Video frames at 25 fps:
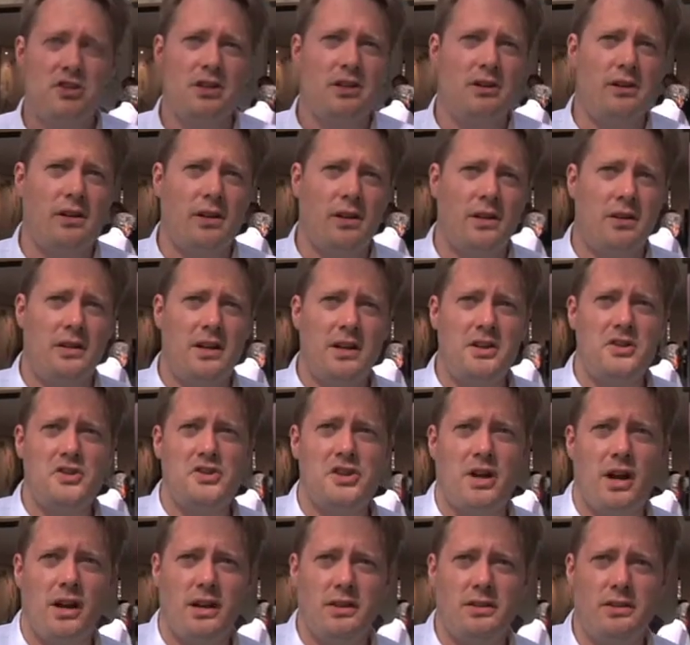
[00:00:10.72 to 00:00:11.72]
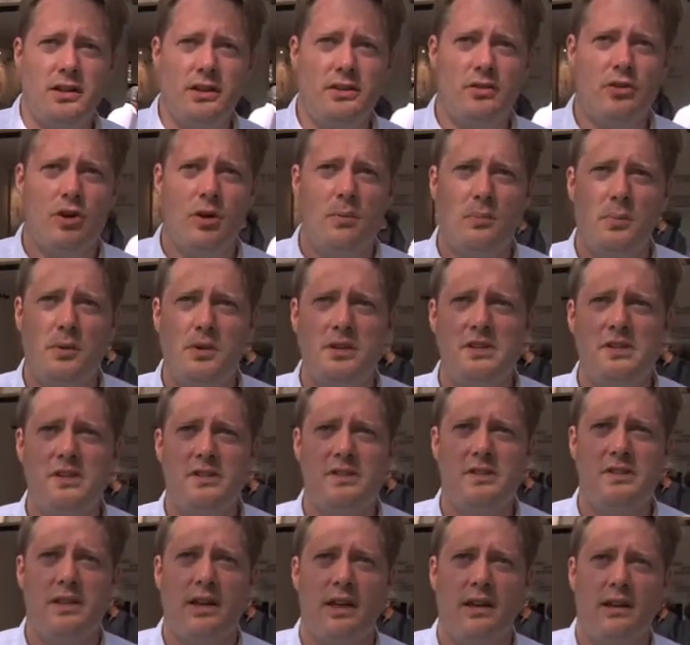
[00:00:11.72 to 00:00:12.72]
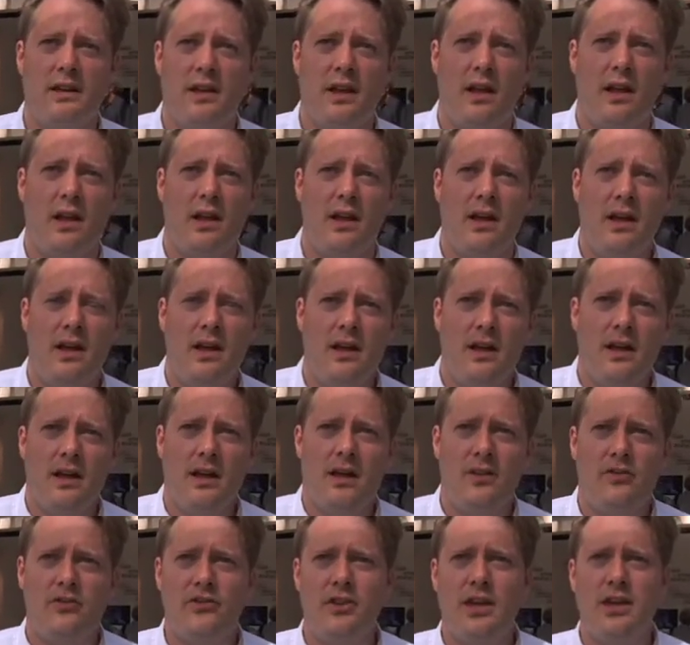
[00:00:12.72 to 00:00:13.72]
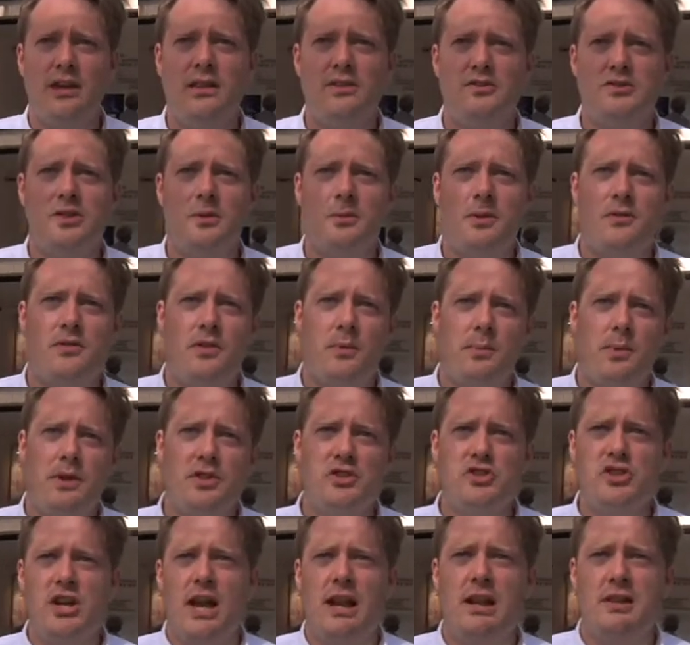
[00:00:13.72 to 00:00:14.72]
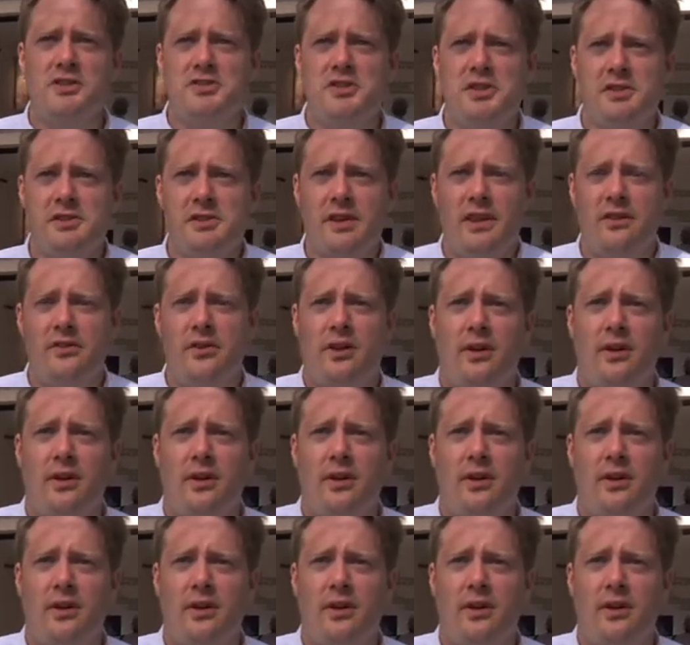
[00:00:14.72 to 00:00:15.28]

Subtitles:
and Danish architect companies that has taken some of the big challenges that